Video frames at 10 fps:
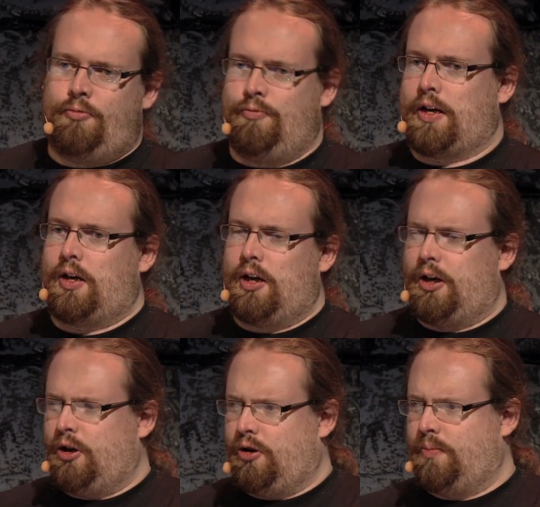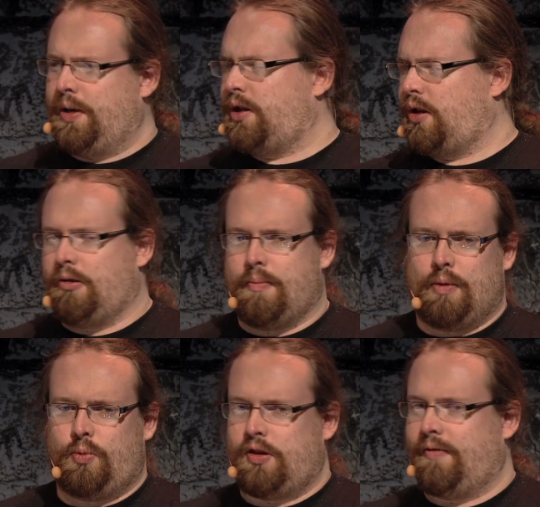regular updates. I think they were about
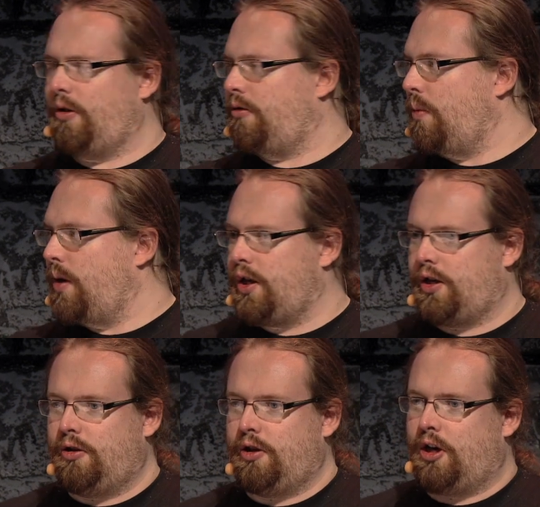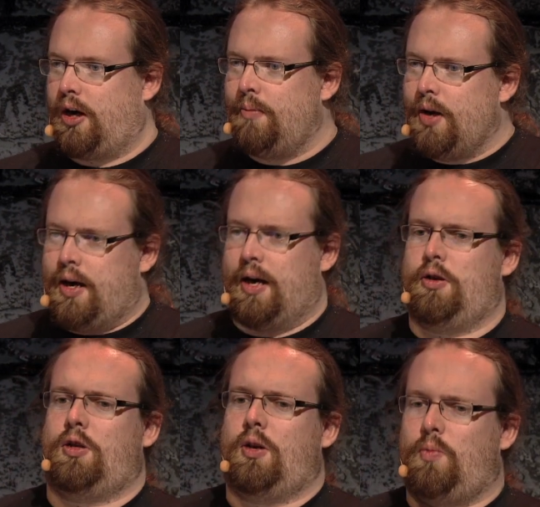once every 3 weeks at the time. And
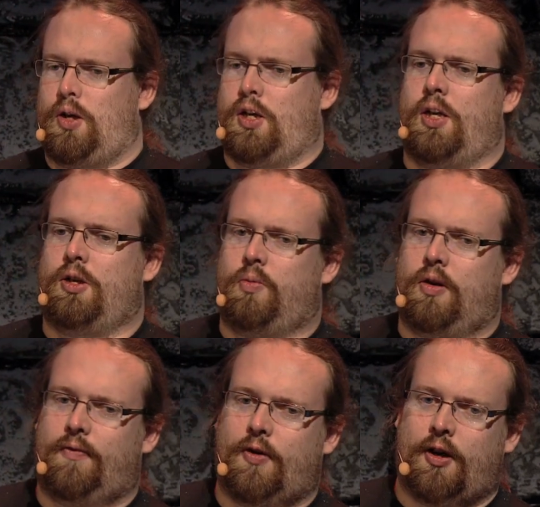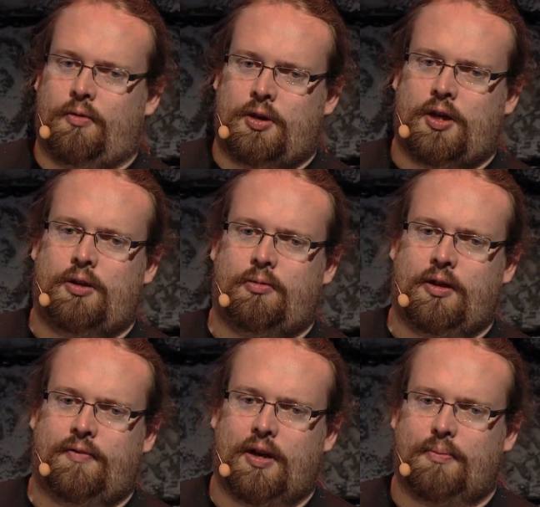so we said to our
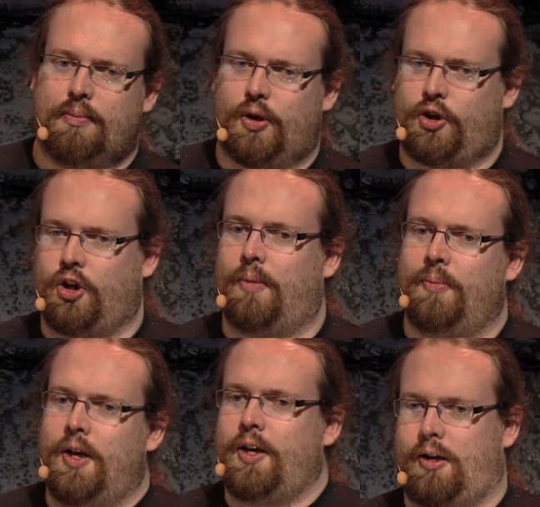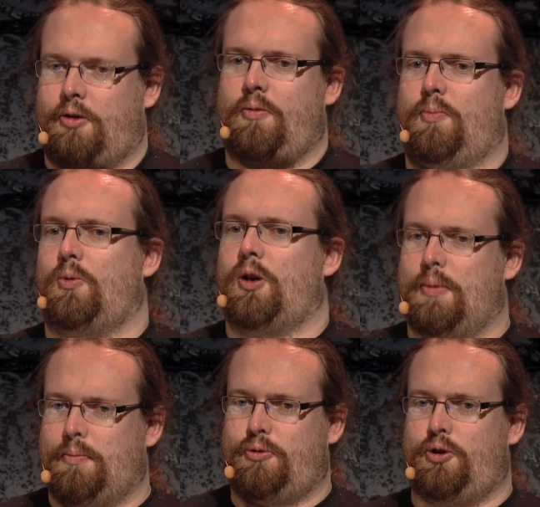developer Mod Tom, can you come
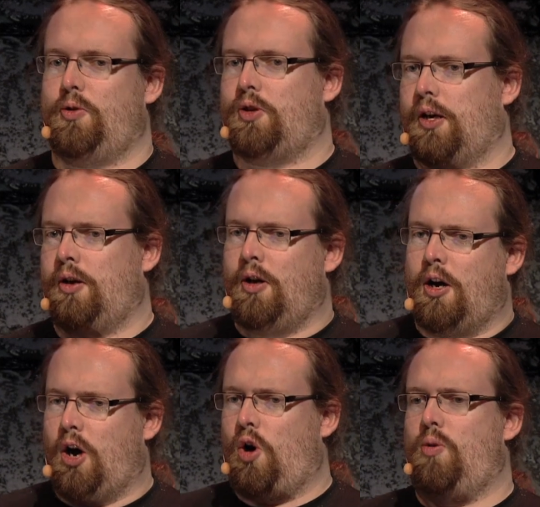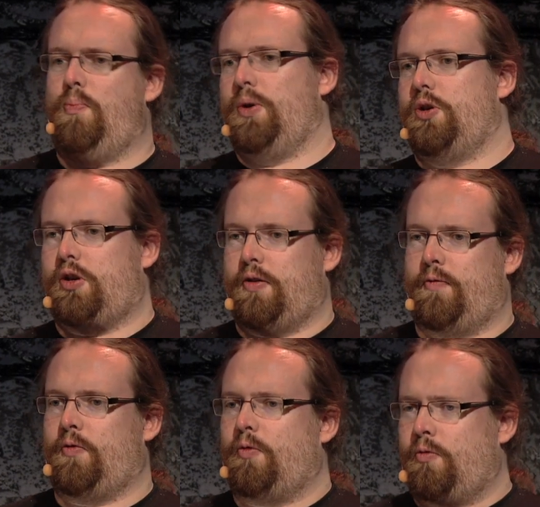and produce a whole bunch
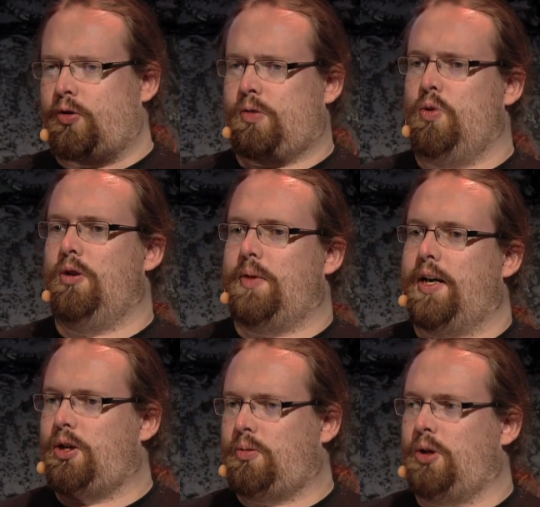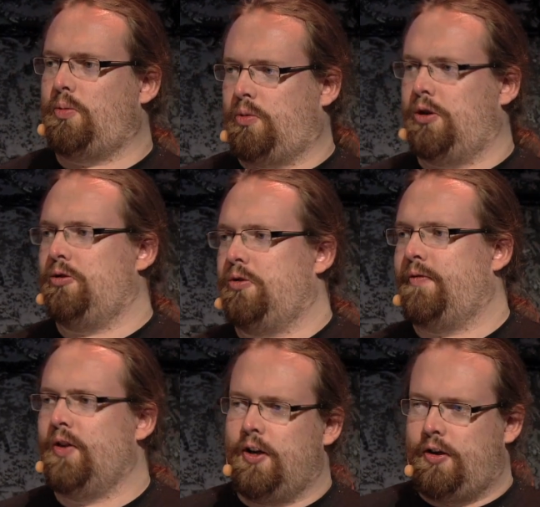of small updates which we can sort of
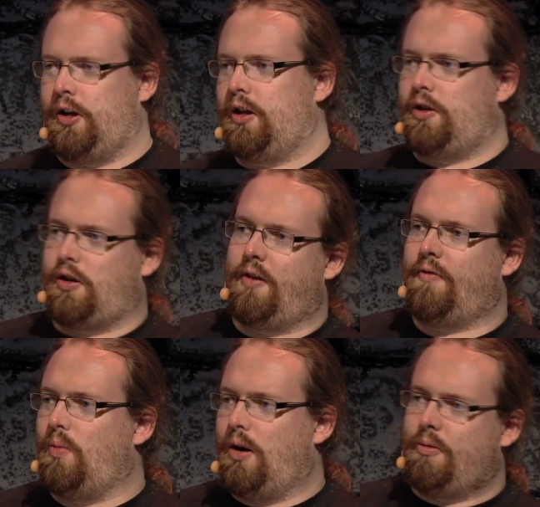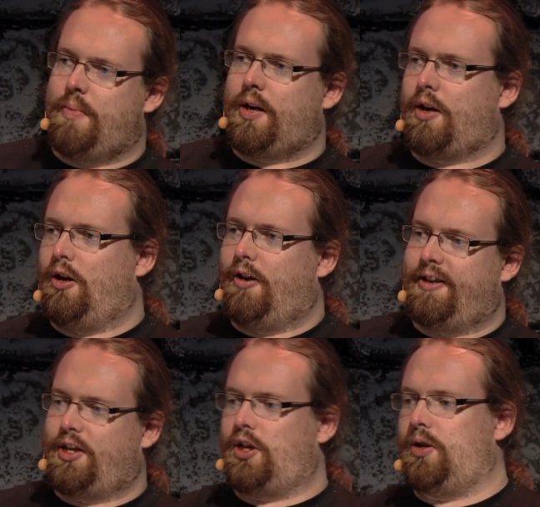tide us over while we're making
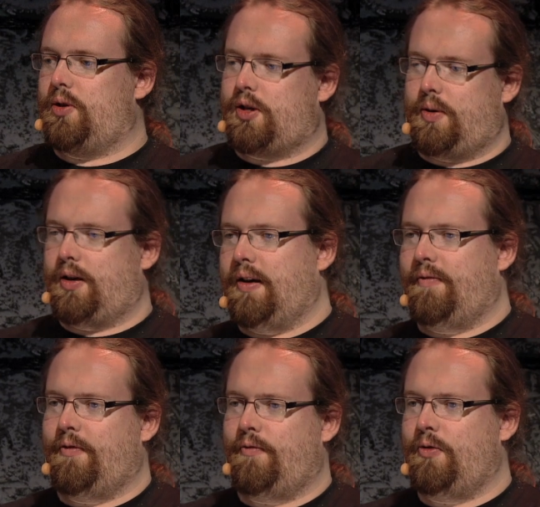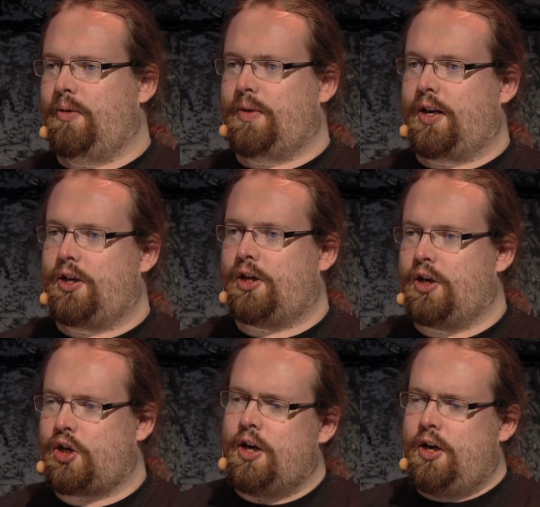RS2, so we can have a few updates
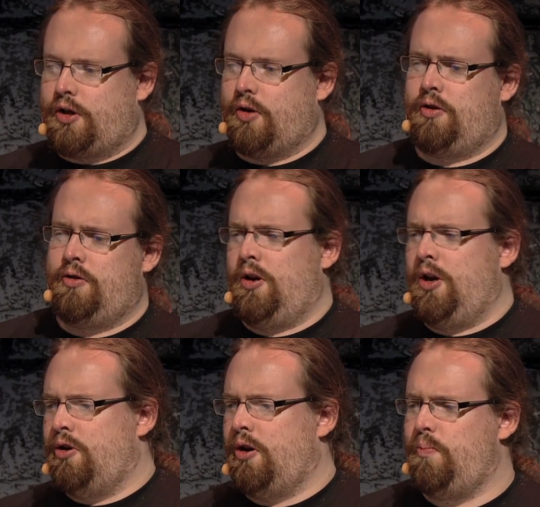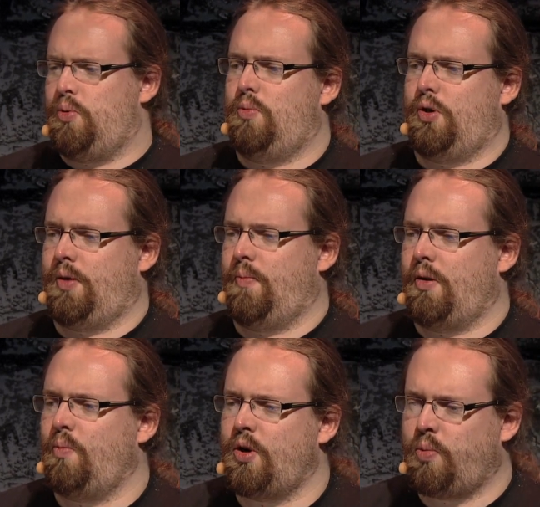each. So Gnome Ball was
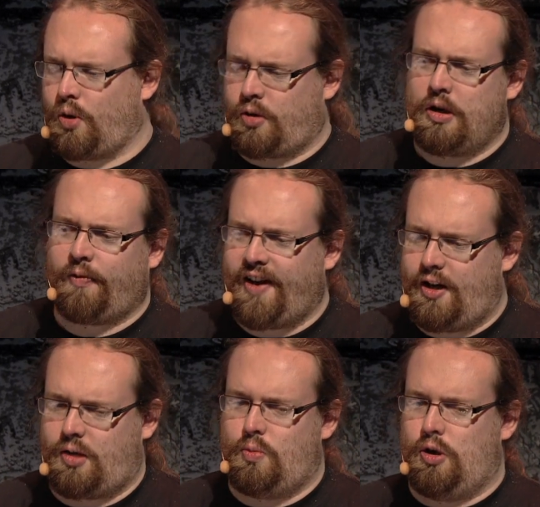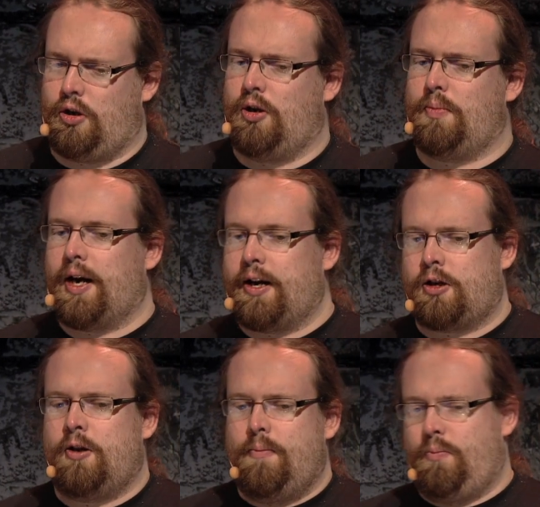something which was a fairly small little update,
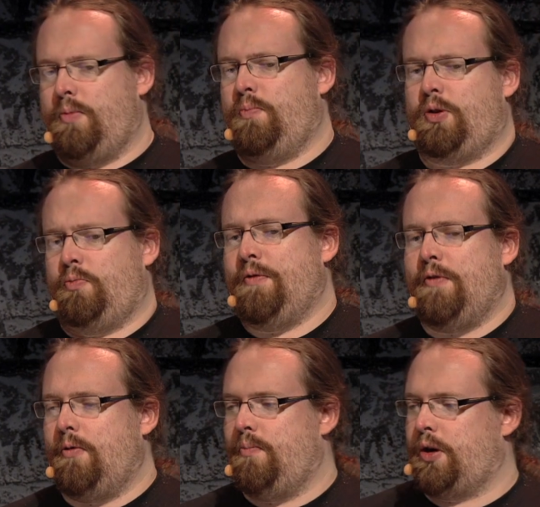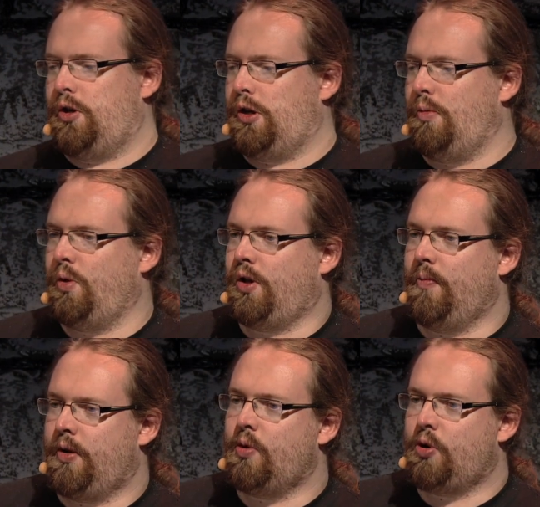but we felt because it was
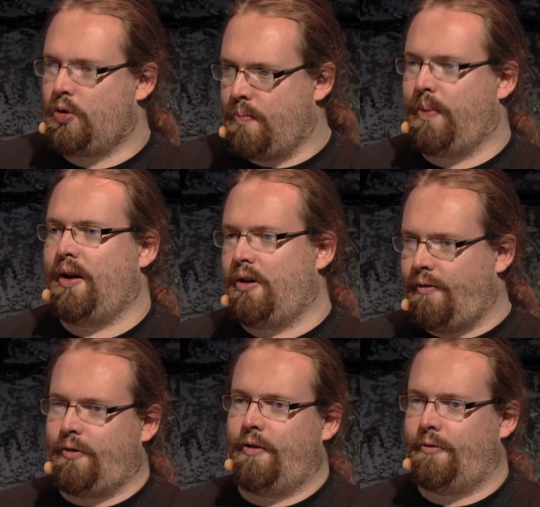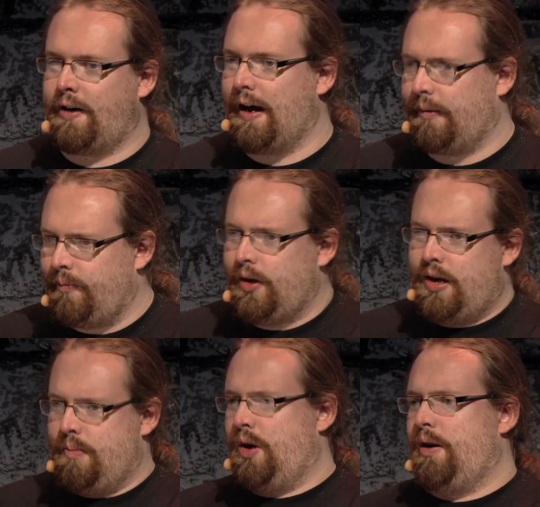something which you could play over and over again,
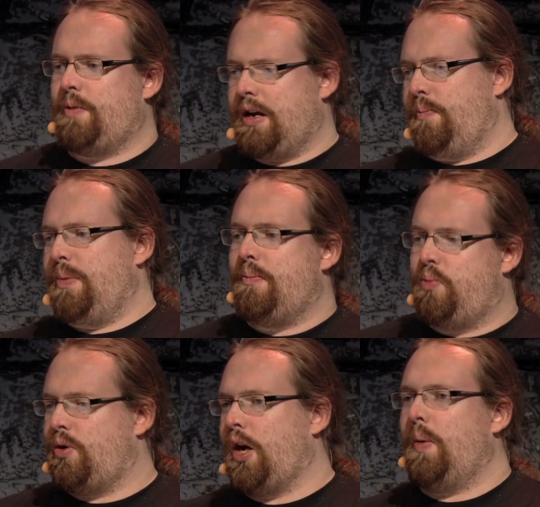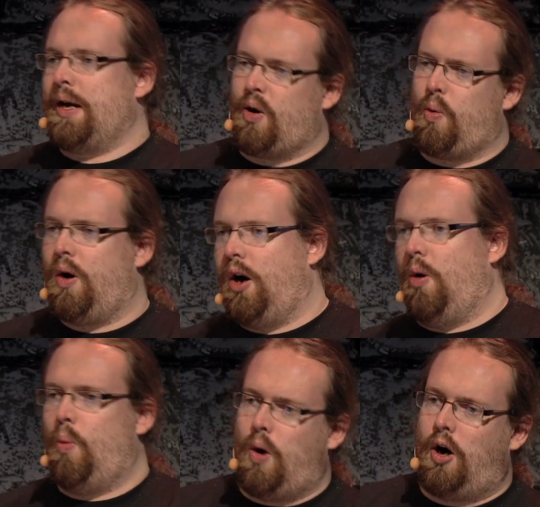it might keep people going quite a
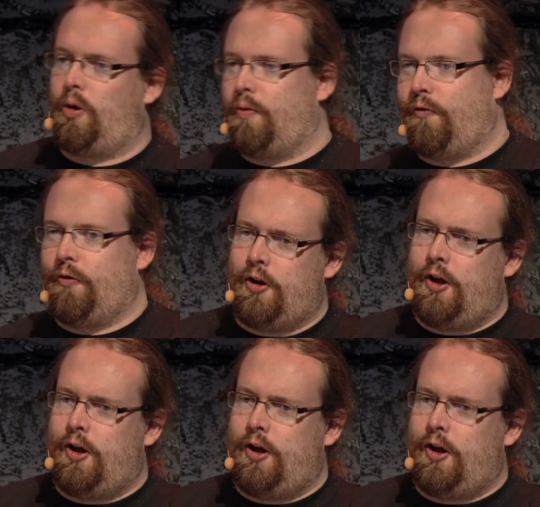while for